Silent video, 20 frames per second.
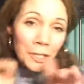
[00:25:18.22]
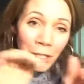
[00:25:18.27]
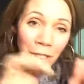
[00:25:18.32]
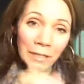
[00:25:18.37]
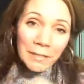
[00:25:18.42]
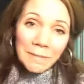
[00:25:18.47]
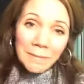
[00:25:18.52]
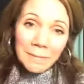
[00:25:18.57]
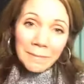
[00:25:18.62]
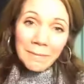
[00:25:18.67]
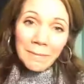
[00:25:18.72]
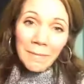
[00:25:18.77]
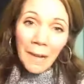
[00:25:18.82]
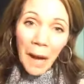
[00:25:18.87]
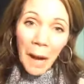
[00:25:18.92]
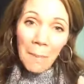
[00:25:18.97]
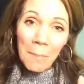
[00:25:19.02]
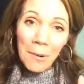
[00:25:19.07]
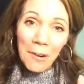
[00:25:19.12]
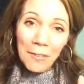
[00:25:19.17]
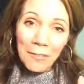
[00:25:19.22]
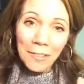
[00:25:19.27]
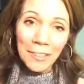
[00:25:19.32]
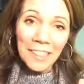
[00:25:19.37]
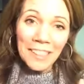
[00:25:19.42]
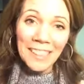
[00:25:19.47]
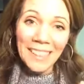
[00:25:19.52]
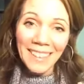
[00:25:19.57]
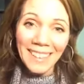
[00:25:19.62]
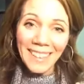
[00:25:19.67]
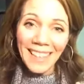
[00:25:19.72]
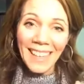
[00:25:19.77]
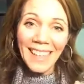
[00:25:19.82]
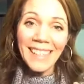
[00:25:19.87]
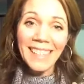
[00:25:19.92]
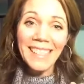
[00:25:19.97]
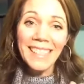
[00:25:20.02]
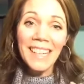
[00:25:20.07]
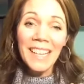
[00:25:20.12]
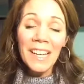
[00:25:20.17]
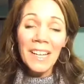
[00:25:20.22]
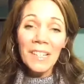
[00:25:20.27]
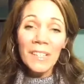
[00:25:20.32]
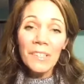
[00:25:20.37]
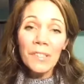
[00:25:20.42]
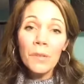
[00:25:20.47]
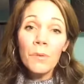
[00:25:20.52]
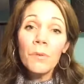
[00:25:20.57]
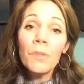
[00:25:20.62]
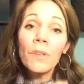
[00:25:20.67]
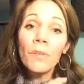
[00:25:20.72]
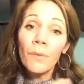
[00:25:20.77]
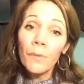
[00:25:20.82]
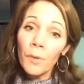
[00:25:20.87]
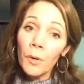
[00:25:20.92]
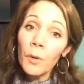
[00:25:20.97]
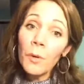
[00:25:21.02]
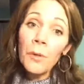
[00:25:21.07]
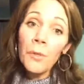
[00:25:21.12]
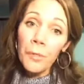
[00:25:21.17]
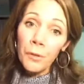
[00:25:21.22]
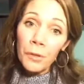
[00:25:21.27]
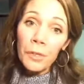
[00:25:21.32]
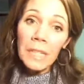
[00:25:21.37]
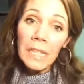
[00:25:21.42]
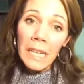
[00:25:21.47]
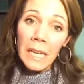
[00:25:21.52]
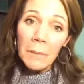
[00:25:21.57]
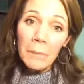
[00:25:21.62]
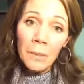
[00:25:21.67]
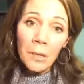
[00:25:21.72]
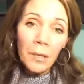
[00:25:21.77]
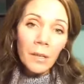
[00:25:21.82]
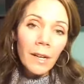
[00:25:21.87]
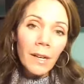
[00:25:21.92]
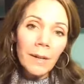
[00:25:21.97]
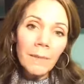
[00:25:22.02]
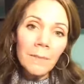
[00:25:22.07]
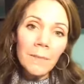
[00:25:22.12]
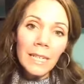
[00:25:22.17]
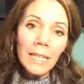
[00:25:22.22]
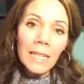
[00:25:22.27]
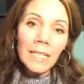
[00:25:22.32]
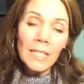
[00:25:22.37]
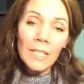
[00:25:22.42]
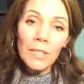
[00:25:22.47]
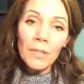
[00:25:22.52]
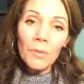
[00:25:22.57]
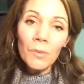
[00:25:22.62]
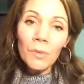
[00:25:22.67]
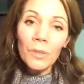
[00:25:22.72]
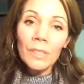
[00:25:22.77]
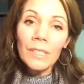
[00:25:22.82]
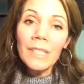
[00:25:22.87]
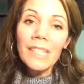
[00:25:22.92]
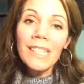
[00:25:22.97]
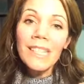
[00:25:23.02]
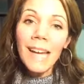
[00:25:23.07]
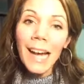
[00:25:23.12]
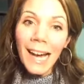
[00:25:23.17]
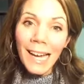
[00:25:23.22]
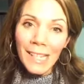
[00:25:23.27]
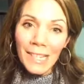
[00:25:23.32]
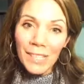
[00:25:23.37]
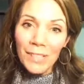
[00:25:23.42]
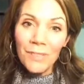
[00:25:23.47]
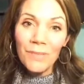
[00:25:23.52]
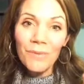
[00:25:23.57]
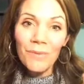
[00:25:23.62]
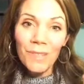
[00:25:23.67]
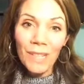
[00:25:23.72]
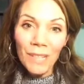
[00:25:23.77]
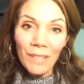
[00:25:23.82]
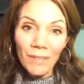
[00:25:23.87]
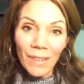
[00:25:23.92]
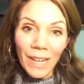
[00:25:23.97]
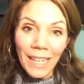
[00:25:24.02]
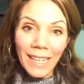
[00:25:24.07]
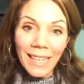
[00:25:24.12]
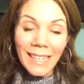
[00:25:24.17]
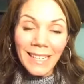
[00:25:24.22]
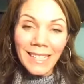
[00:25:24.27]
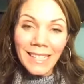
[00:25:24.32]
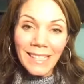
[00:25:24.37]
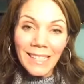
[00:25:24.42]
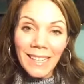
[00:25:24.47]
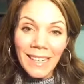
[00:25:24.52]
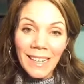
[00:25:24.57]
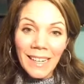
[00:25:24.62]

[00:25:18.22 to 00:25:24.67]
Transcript: to hop over and do the full 30-day program, because you will not regret it.